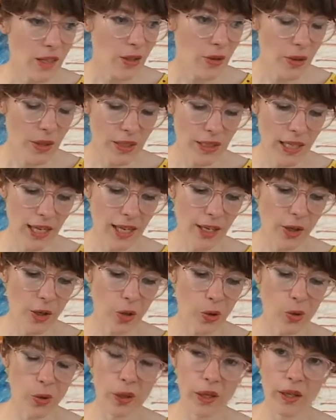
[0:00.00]
You could take
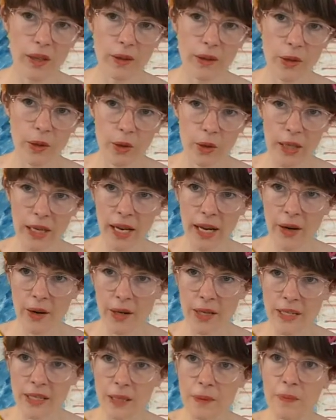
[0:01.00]
your
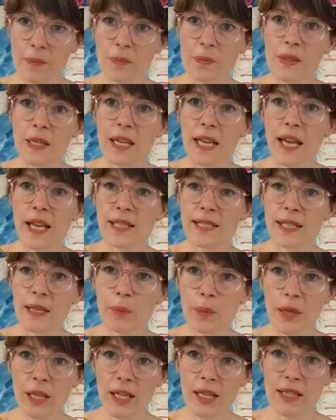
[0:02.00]
carrot and
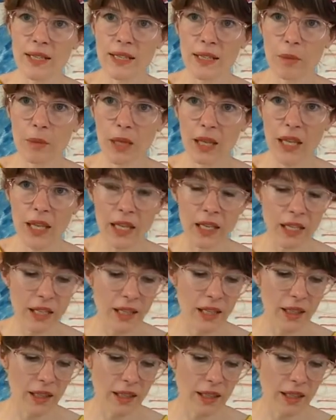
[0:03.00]
dip it in some ink